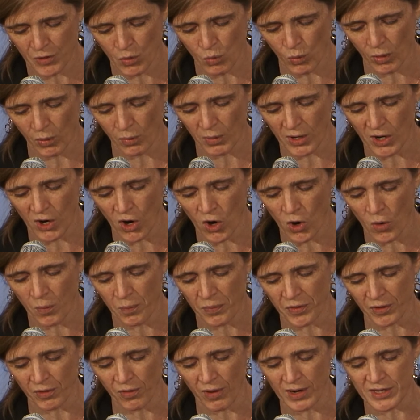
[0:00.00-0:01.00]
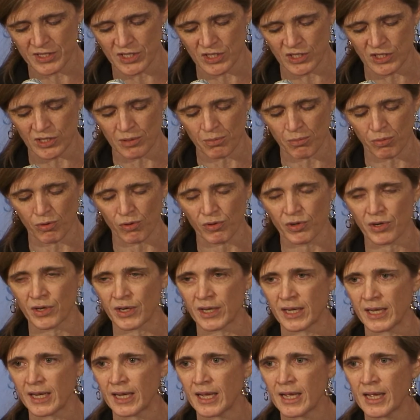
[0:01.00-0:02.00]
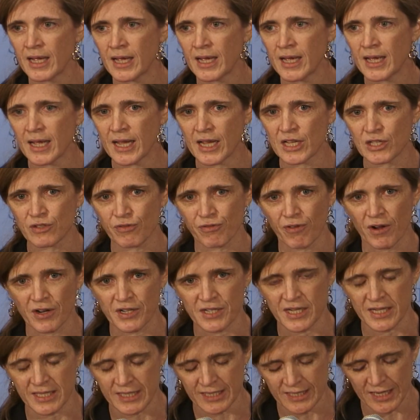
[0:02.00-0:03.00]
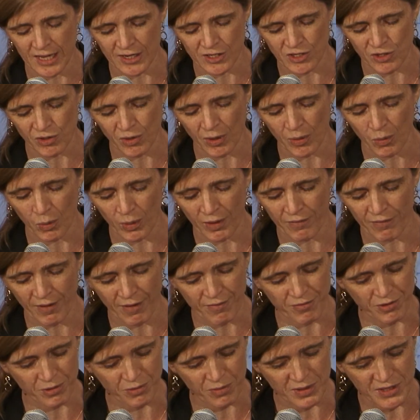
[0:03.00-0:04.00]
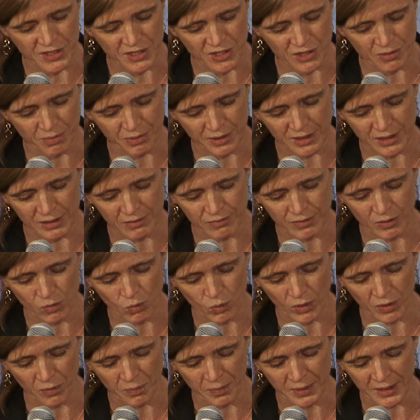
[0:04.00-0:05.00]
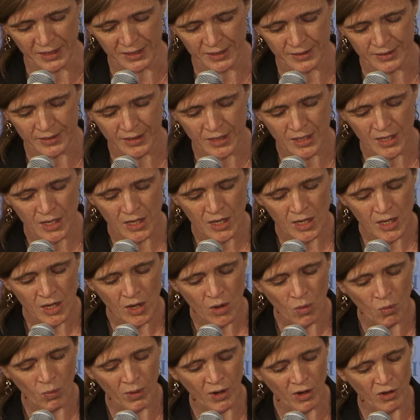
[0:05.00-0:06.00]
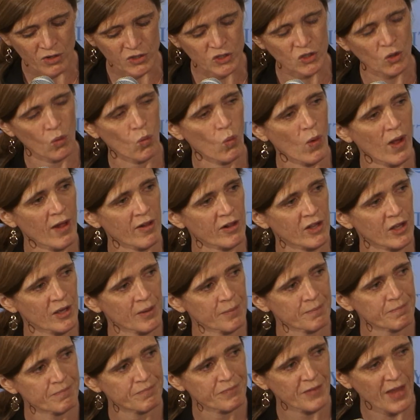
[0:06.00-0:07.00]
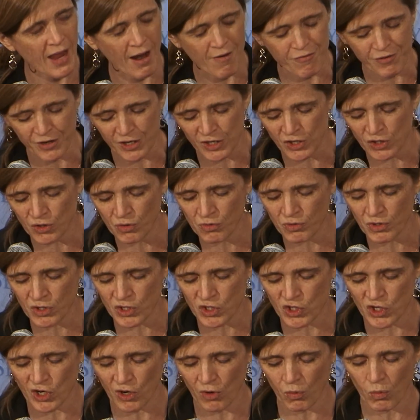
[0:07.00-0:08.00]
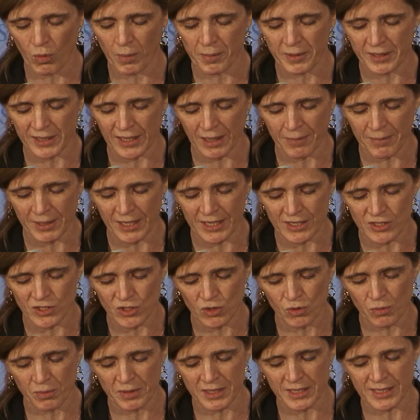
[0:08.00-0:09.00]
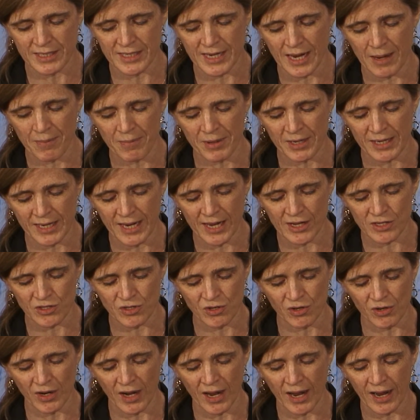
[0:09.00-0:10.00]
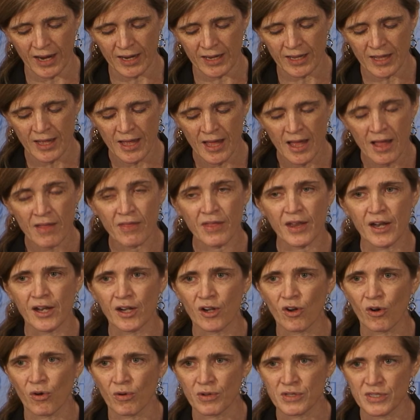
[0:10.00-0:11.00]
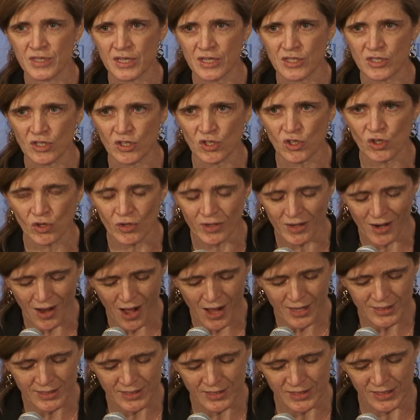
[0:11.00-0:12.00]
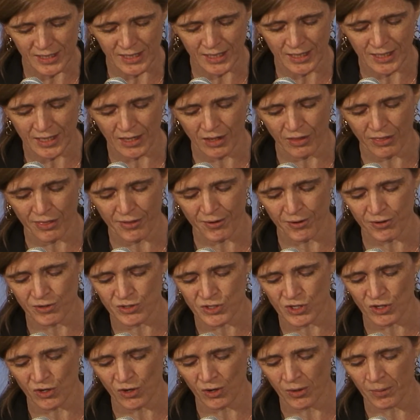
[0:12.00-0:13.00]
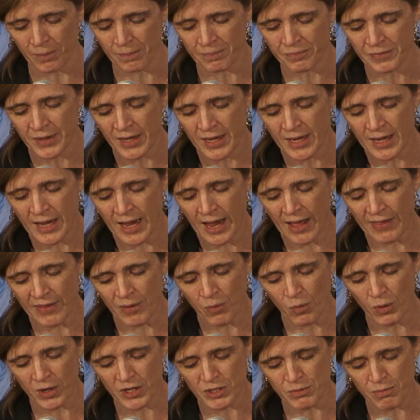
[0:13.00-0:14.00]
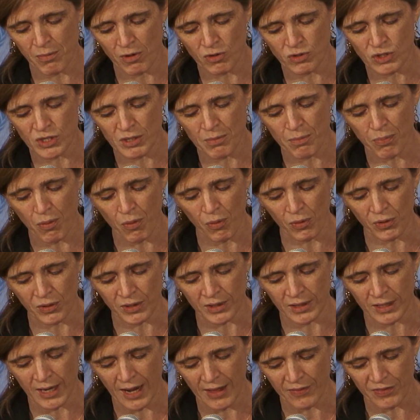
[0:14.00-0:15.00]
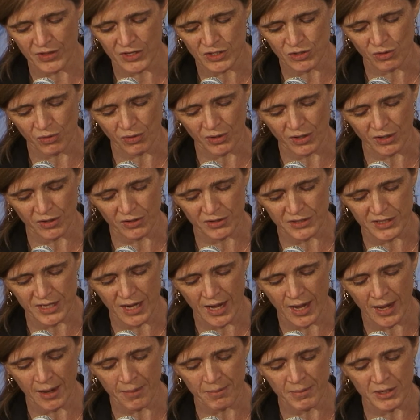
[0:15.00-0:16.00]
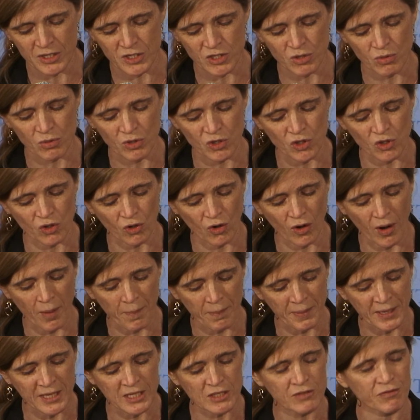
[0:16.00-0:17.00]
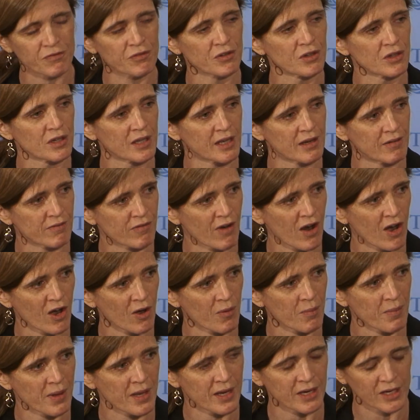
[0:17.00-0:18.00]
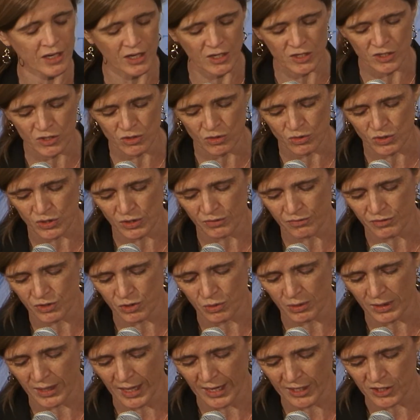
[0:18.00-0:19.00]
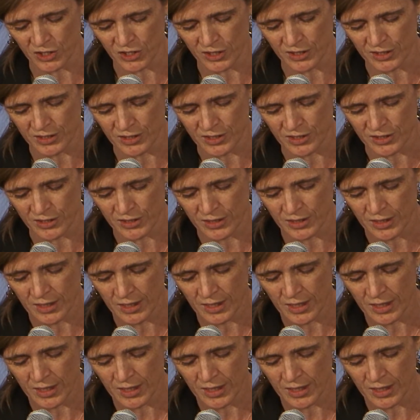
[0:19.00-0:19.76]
where we hope the crisis in Burundi is front and center, and we have every reason to believe it will be. We also welcome African Union Chairwoman Dlamini Zuma's statement yesterday that Nkurunziza should not seek a third term, and that what is most important at this critical time is to ensure a peaceful environment conducive to elections.